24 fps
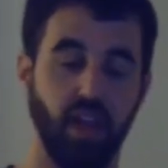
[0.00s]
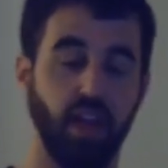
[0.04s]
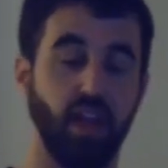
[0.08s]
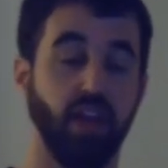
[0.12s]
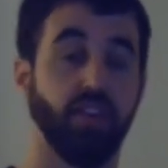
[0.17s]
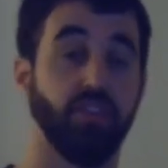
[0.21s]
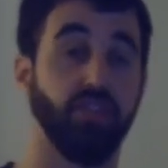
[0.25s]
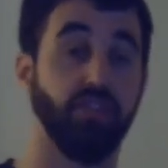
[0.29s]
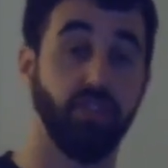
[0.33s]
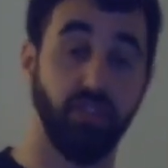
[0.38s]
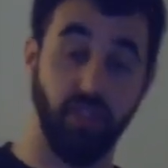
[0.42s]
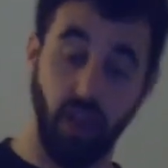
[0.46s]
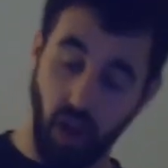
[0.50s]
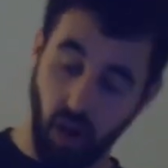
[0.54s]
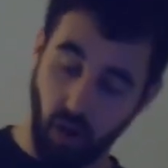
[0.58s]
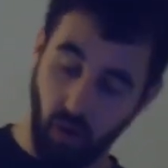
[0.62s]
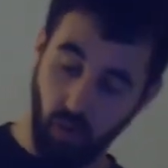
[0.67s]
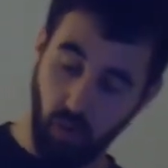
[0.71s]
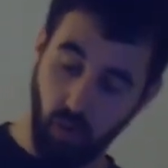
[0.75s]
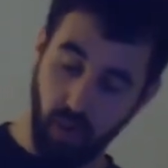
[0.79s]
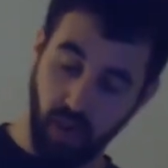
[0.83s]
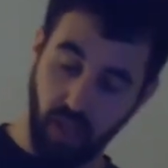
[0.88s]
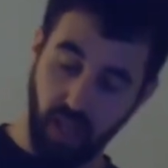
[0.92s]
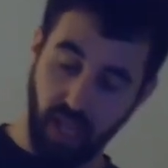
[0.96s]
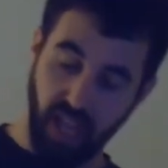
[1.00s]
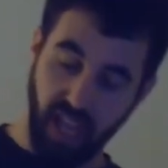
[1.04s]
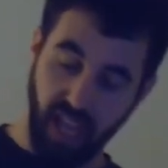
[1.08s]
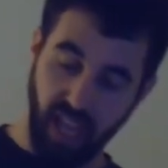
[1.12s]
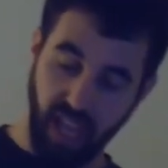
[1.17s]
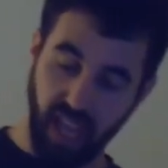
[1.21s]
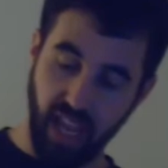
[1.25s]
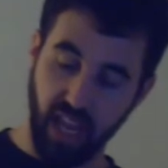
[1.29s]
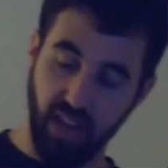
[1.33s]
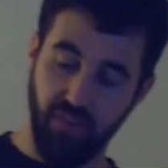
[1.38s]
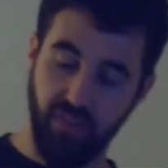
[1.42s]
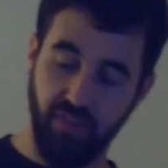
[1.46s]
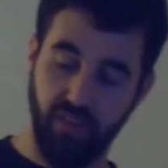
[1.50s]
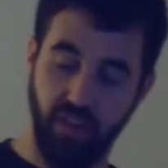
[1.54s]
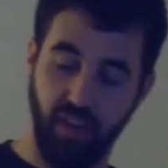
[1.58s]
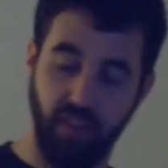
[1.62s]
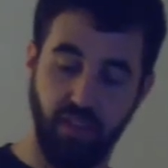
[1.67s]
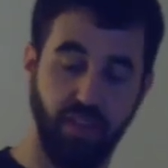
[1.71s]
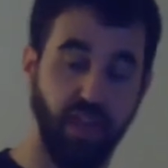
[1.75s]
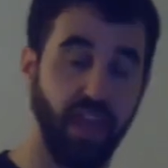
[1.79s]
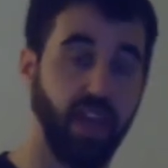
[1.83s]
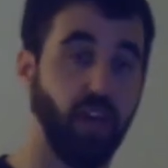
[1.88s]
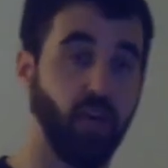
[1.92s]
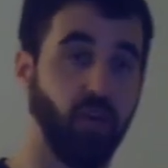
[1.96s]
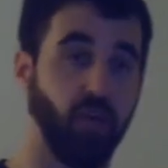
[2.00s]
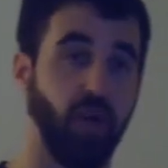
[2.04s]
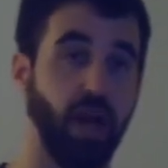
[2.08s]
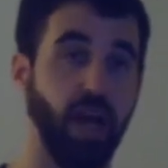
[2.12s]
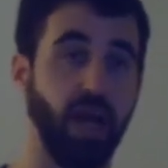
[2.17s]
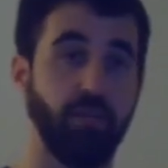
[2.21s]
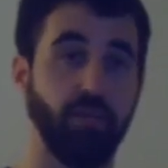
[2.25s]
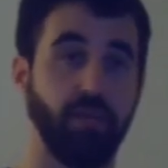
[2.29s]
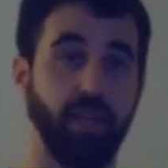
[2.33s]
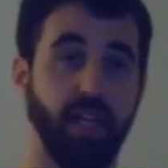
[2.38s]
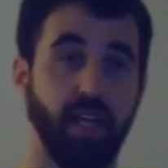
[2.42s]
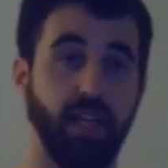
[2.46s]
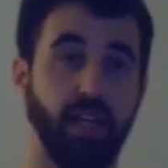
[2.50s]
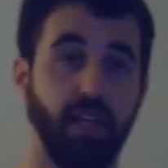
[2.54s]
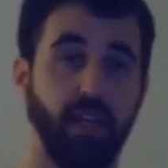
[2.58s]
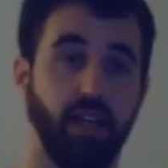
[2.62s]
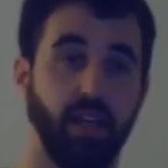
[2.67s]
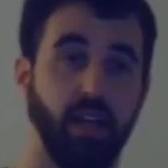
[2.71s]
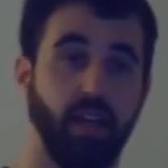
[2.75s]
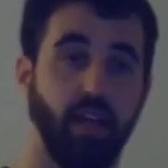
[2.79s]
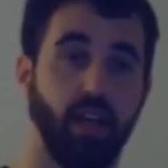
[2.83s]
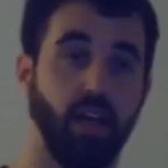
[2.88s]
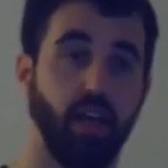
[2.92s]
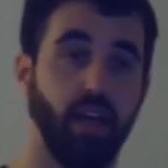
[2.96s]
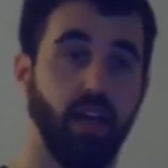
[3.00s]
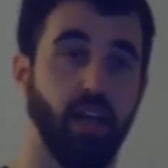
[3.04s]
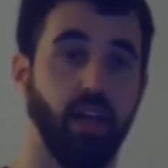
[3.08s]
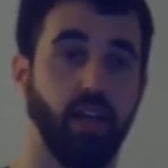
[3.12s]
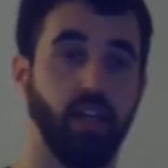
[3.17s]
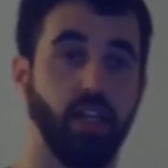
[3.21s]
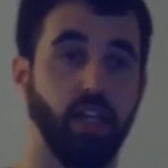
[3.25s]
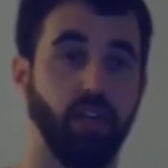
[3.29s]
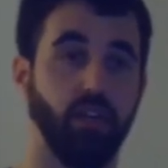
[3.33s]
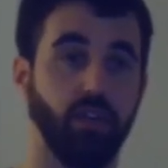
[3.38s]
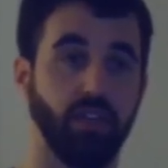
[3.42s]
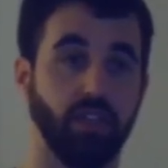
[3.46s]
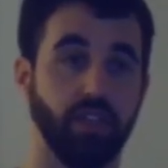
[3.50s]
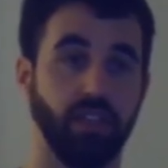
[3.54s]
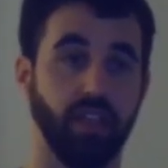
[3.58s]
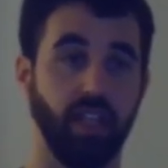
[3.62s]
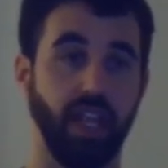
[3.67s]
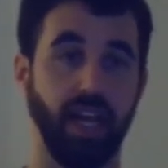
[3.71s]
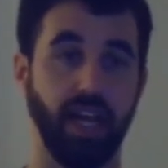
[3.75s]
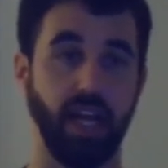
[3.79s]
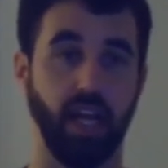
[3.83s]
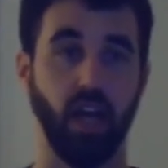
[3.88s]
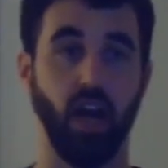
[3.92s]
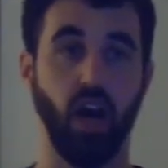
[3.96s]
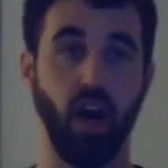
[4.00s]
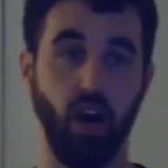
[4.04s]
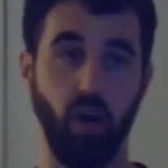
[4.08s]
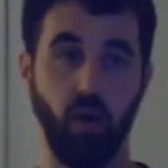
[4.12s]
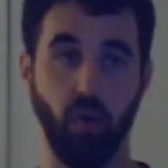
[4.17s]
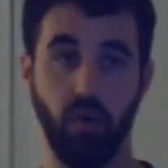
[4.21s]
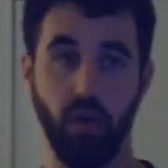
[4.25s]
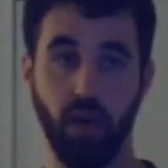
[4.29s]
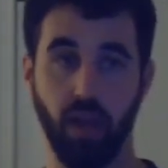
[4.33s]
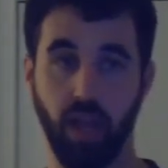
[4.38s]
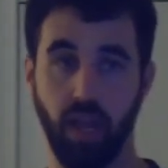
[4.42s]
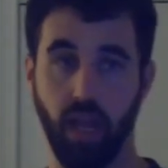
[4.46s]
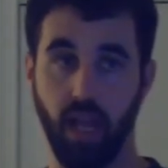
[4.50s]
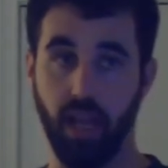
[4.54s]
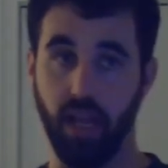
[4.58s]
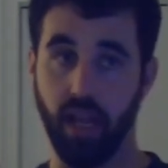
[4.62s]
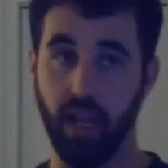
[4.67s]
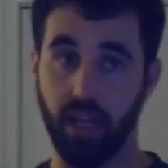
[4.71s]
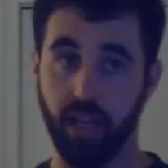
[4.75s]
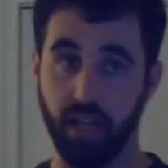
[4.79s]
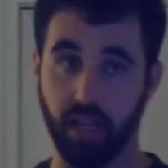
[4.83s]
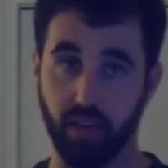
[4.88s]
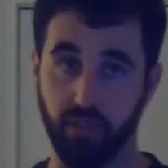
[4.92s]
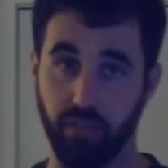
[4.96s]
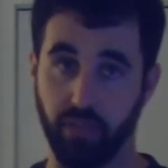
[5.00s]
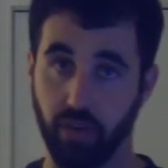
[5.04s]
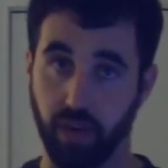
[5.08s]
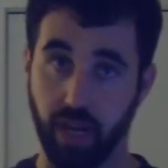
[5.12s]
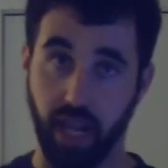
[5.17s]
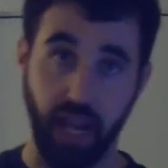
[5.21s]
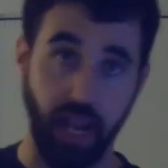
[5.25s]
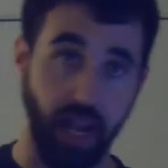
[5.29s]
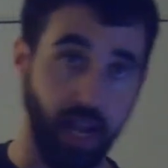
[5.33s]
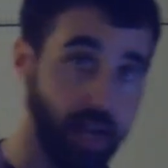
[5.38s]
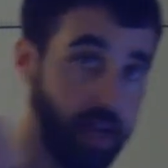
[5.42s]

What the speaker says: So, if they grabbed it, you just let go, and now you got a free hand.